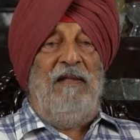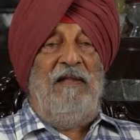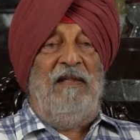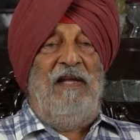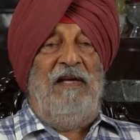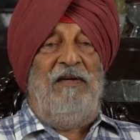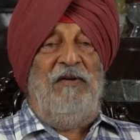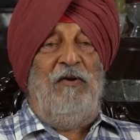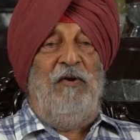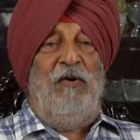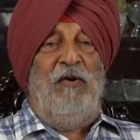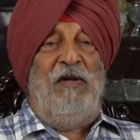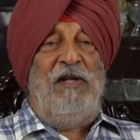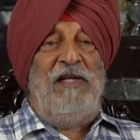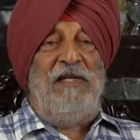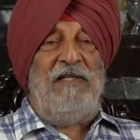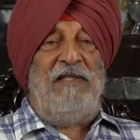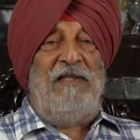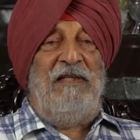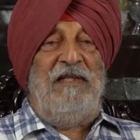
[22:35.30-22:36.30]
that
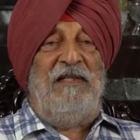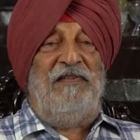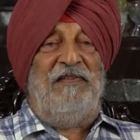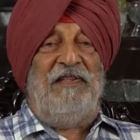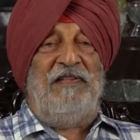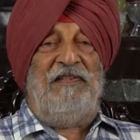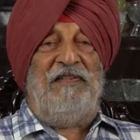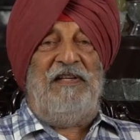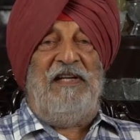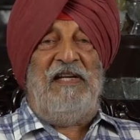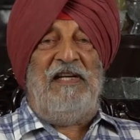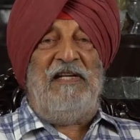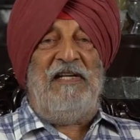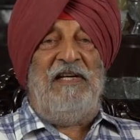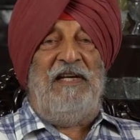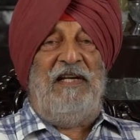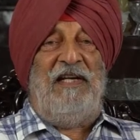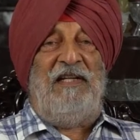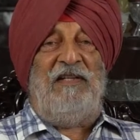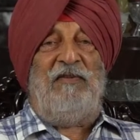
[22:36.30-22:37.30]
during the 16
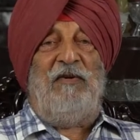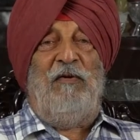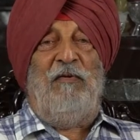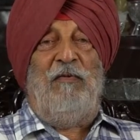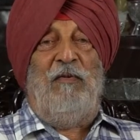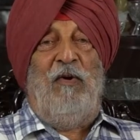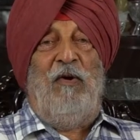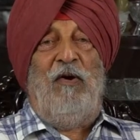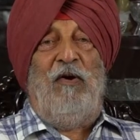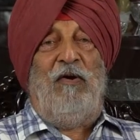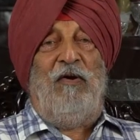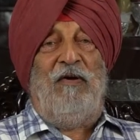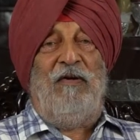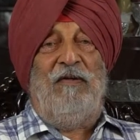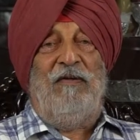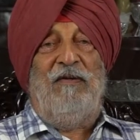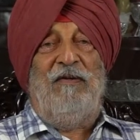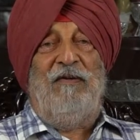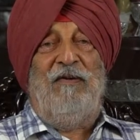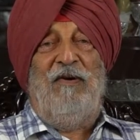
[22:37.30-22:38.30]
days of war,
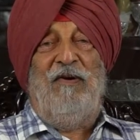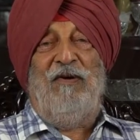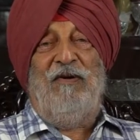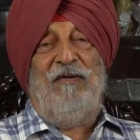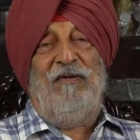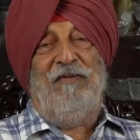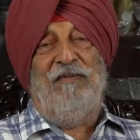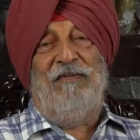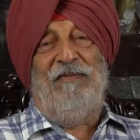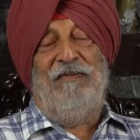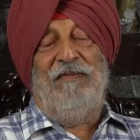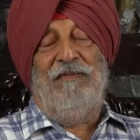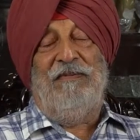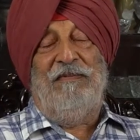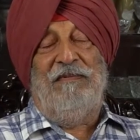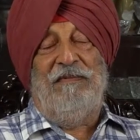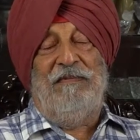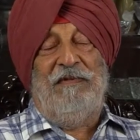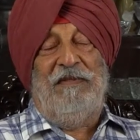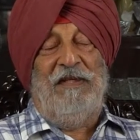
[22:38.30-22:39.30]

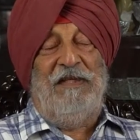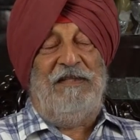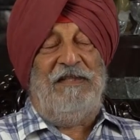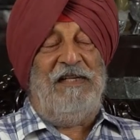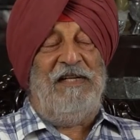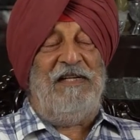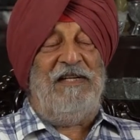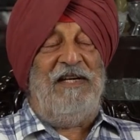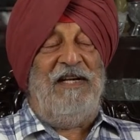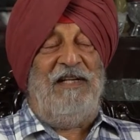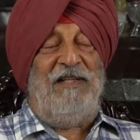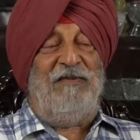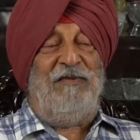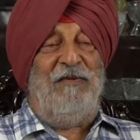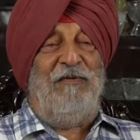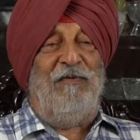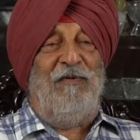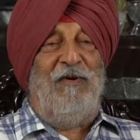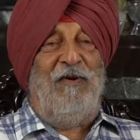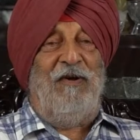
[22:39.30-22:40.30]
13 days of
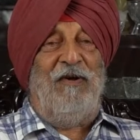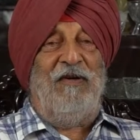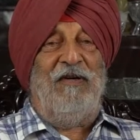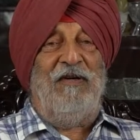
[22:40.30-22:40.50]
war,